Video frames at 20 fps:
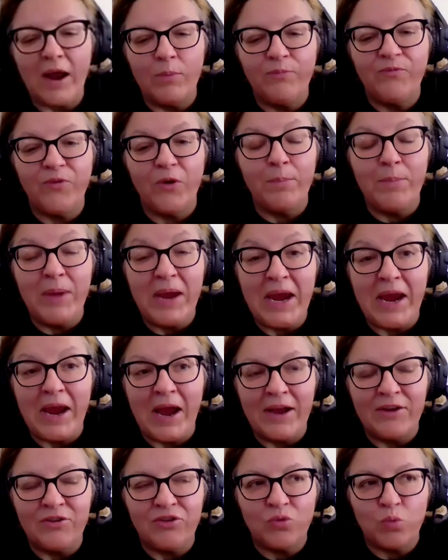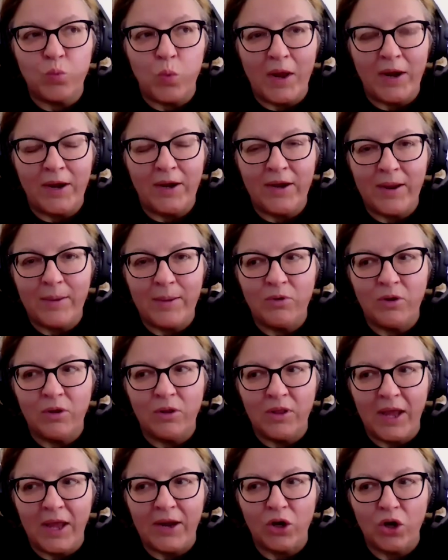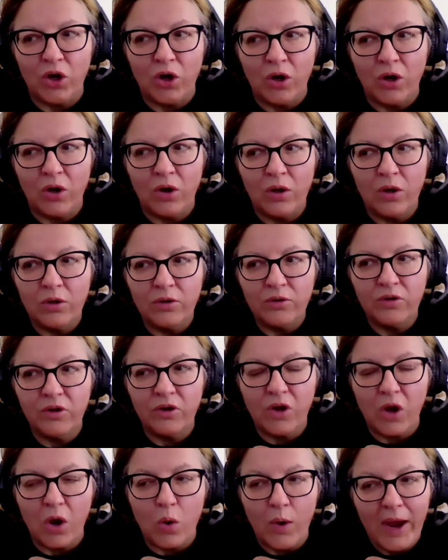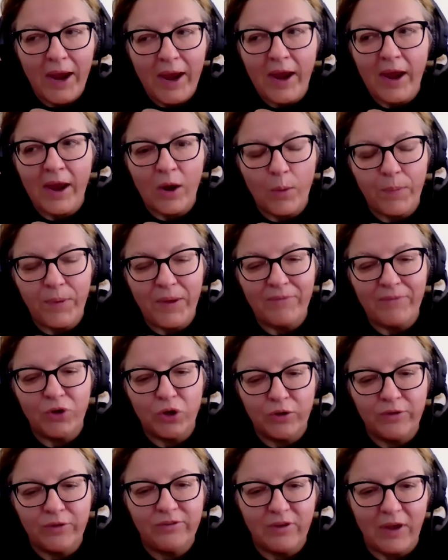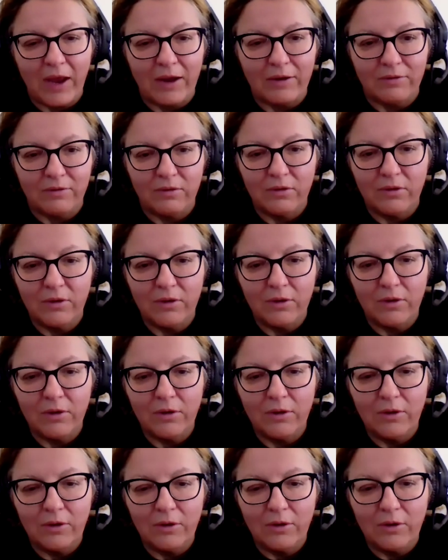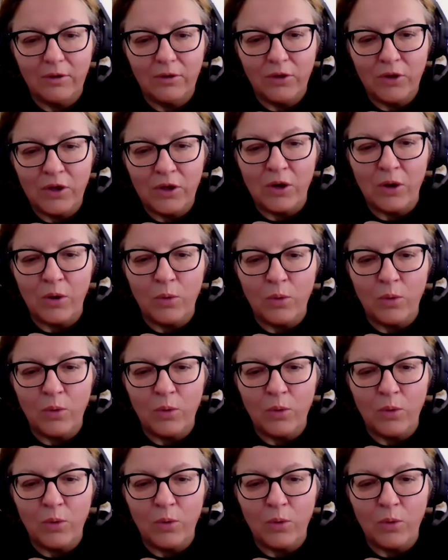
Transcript: for me, I just wanted him to let her to go, hey, I hope you have a good set. You know?